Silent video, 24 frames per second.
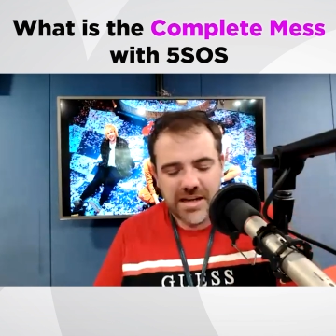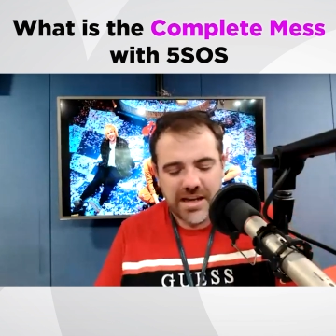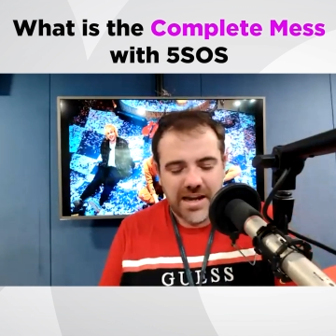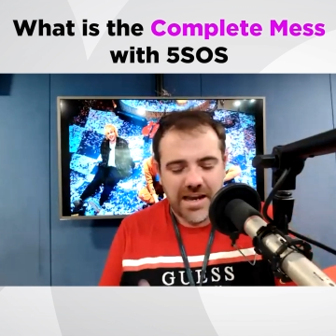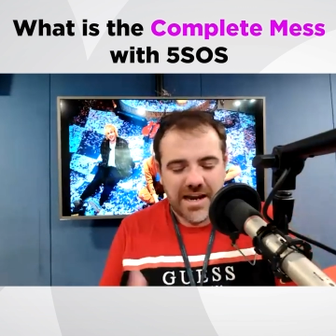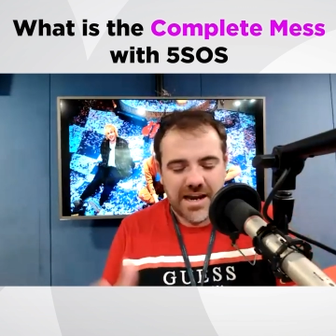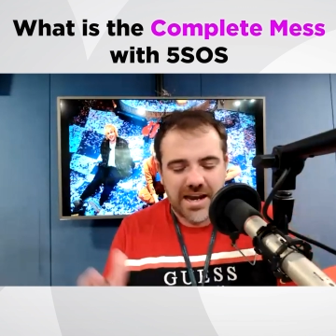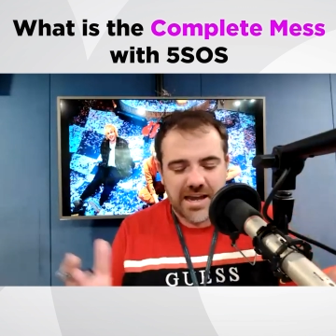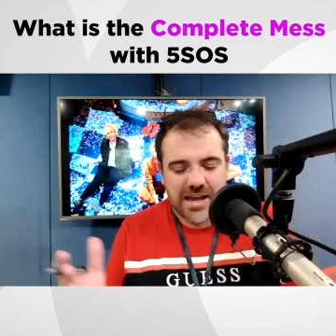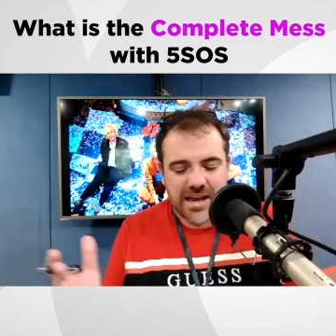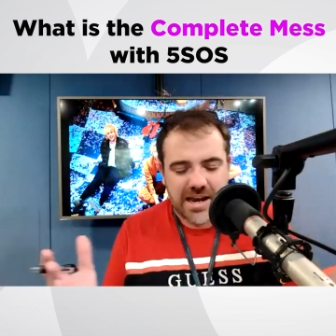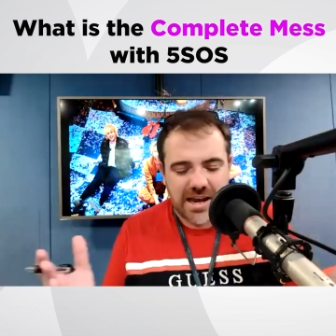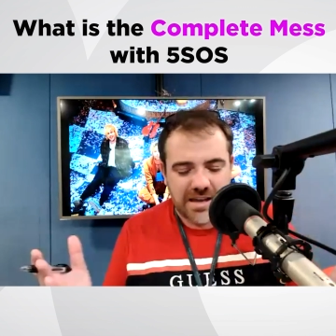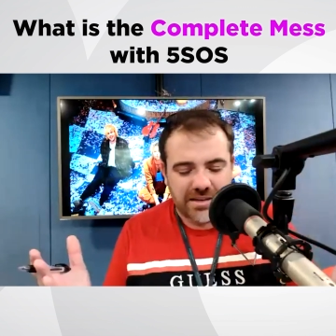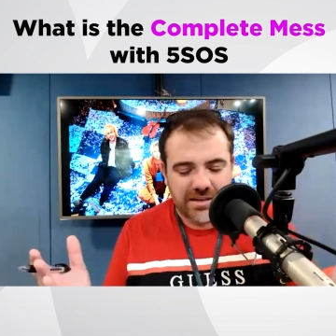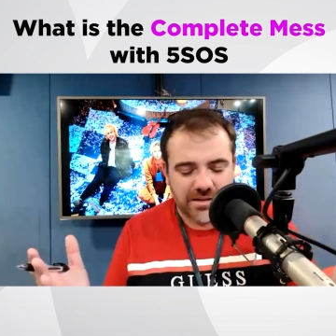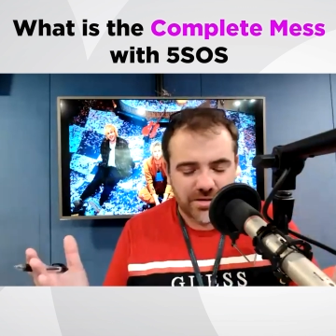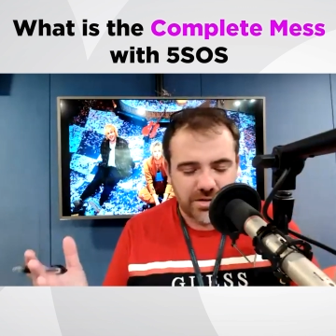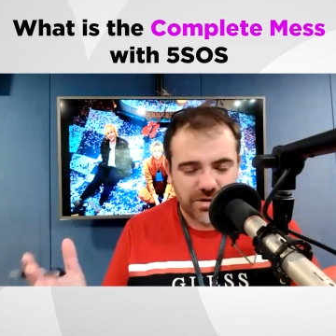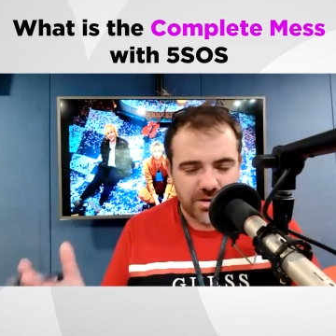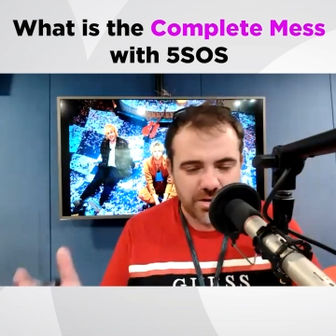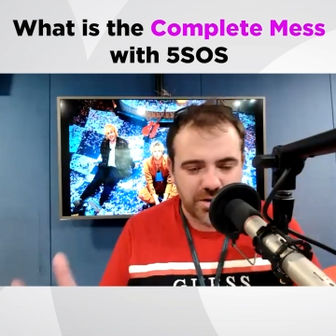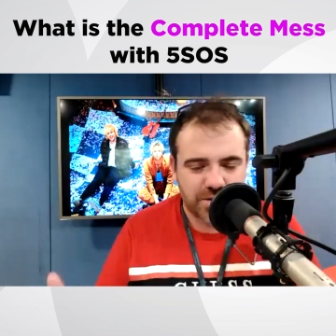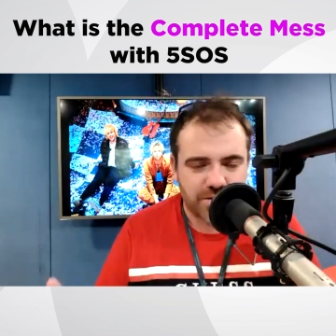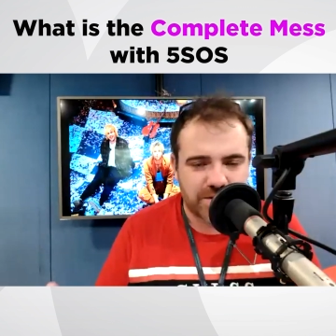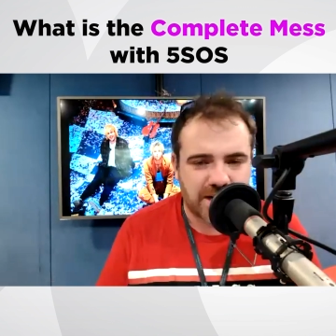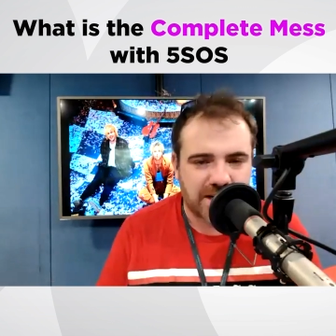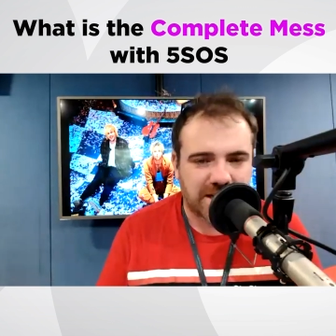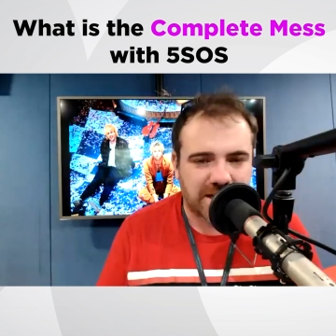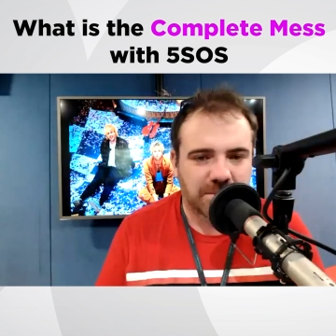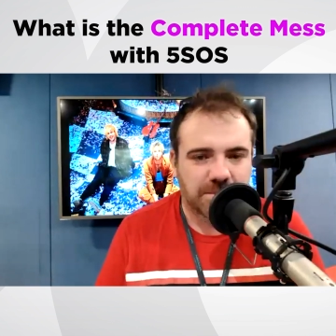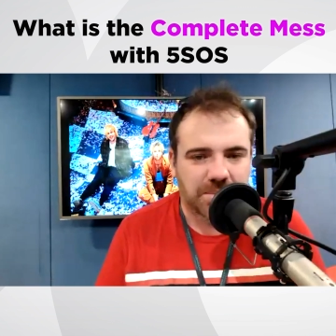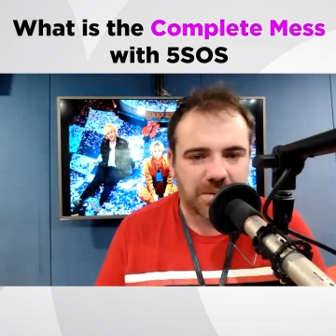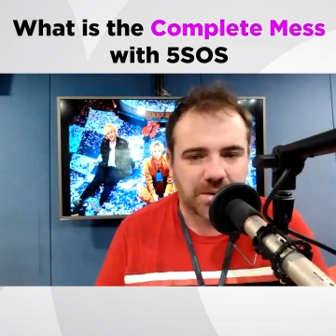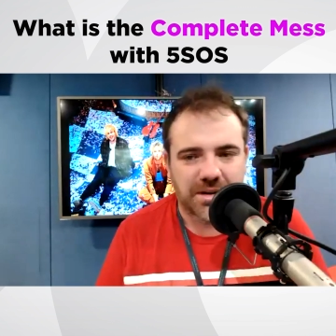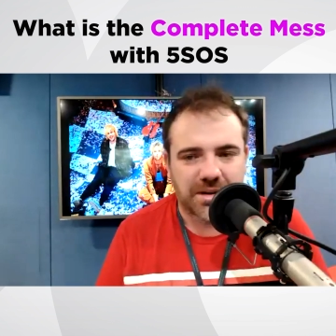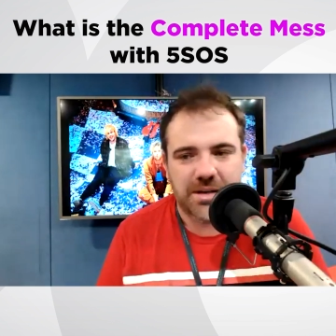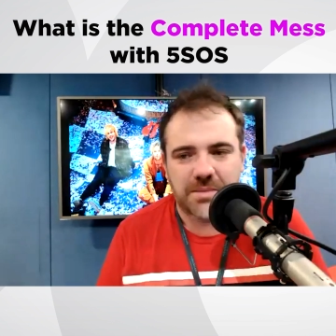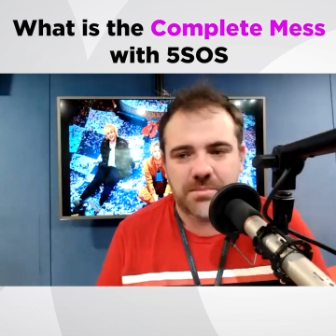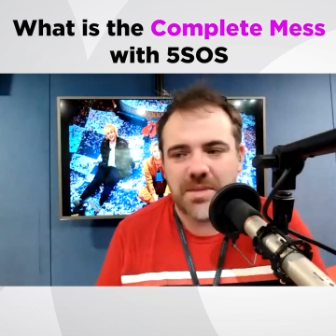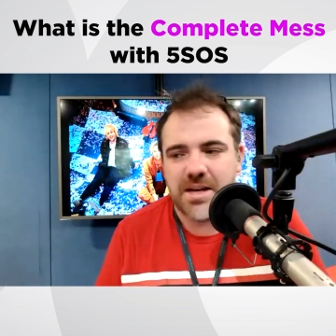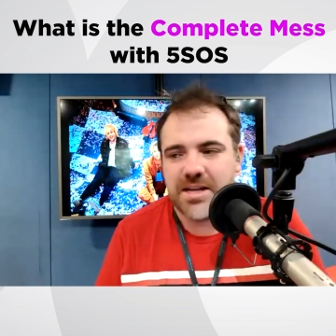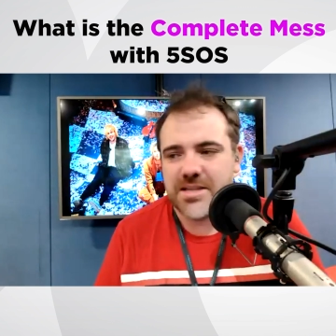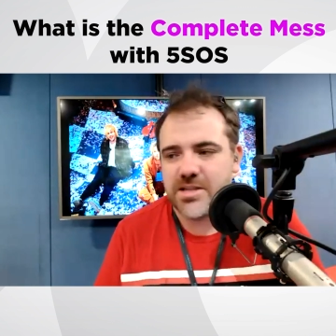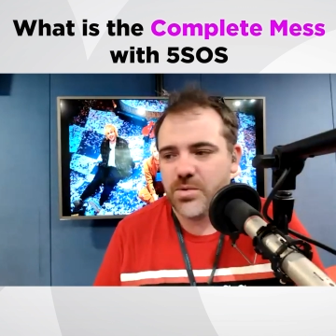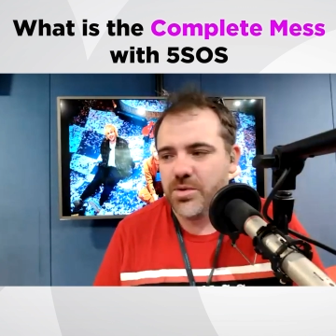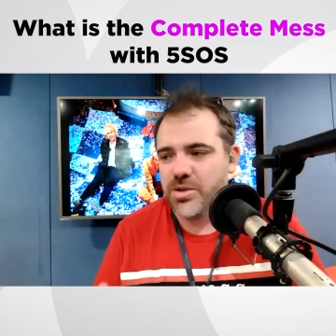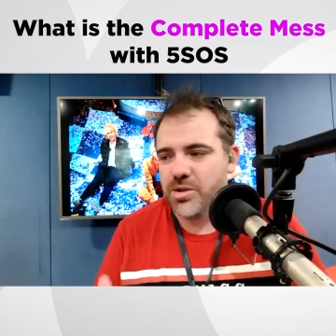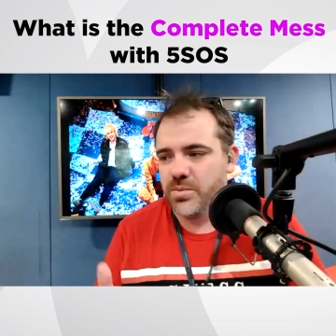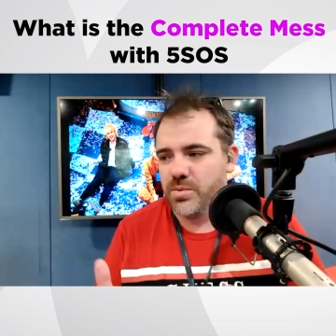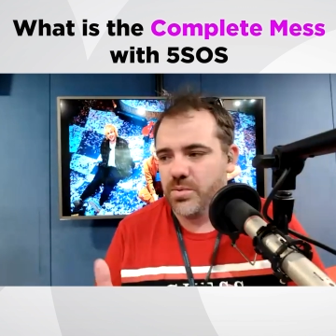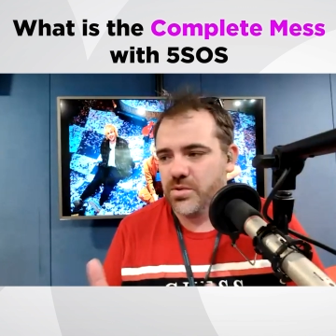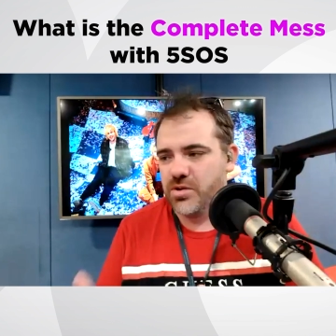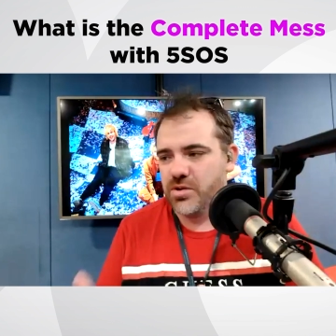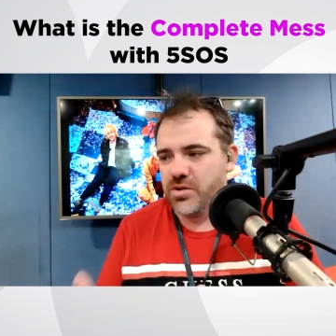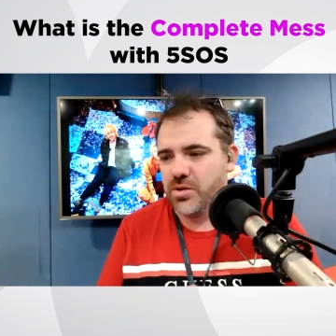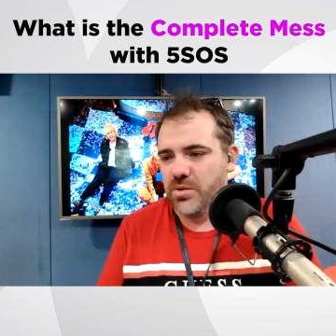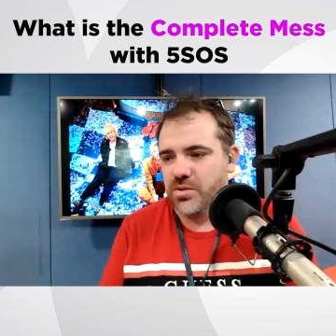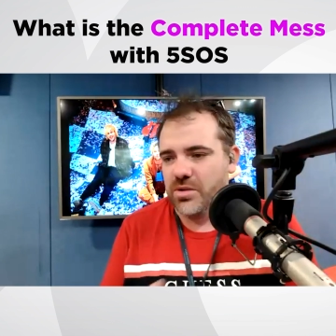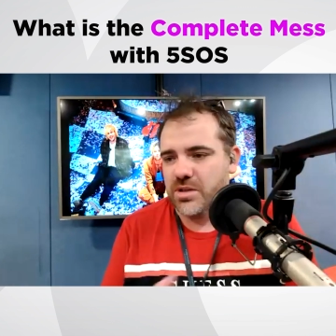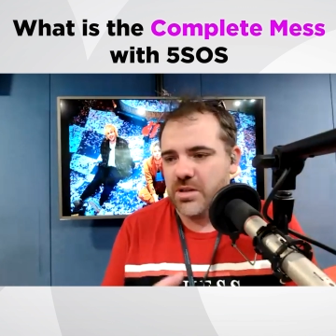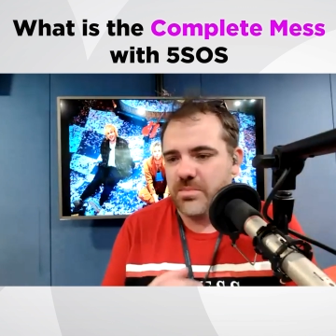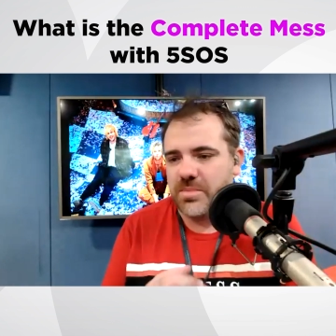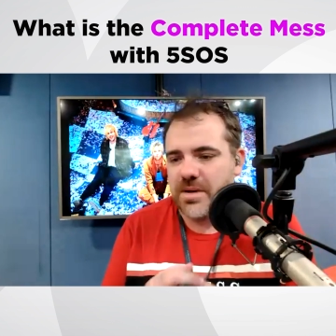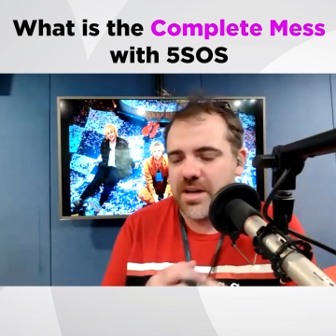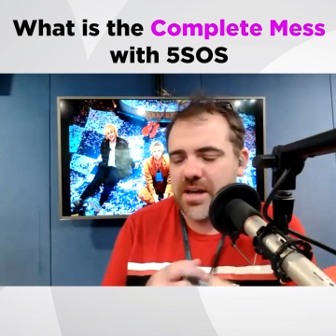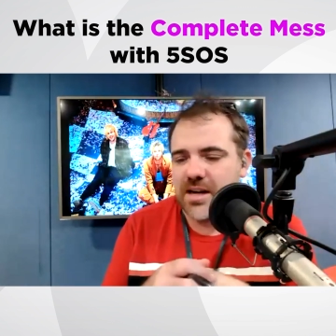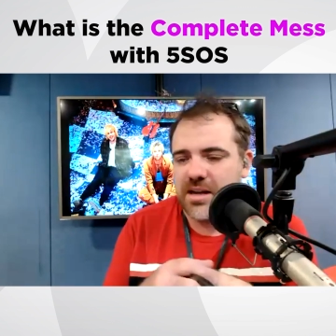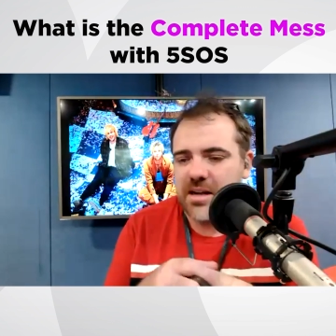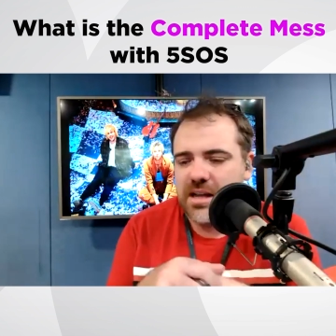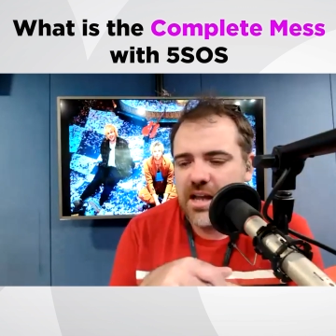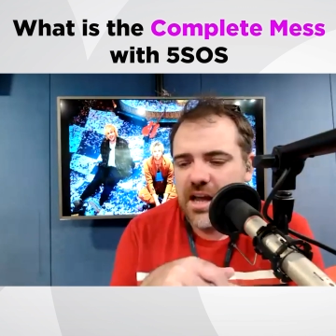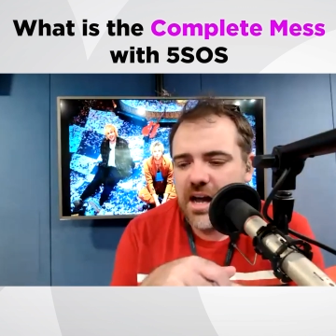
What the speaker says: and the new track Complete Mess, which we'll talk about.